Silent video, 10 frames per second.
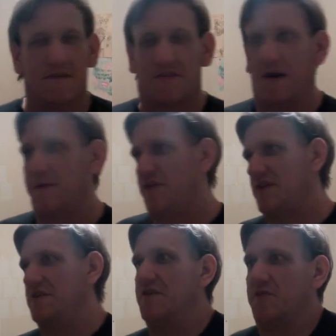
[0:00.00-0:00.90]
See, I
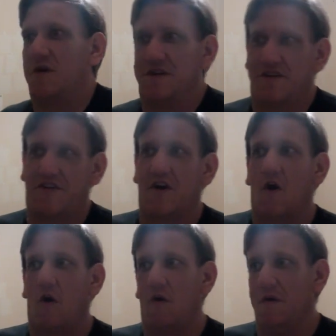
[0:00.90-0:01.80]
basically just wanted to
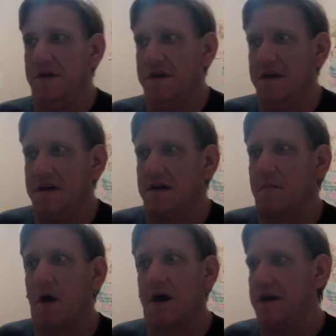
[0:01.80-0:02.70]
tell
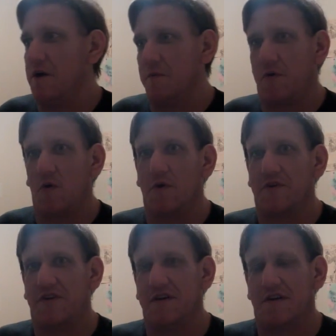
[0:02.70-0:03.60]
my
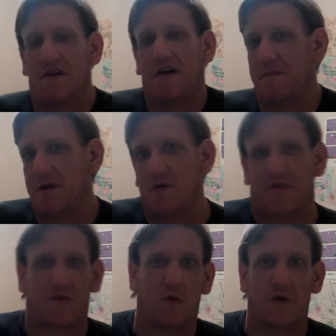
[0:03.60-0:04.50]
airport nightmare
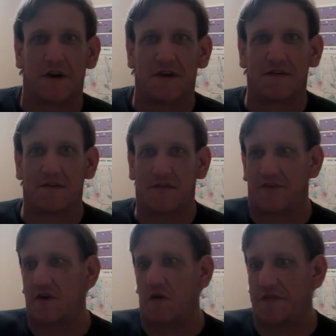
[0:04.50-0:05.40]
story.
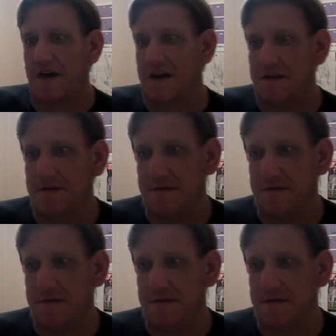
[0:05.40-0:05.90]
Let's call it that.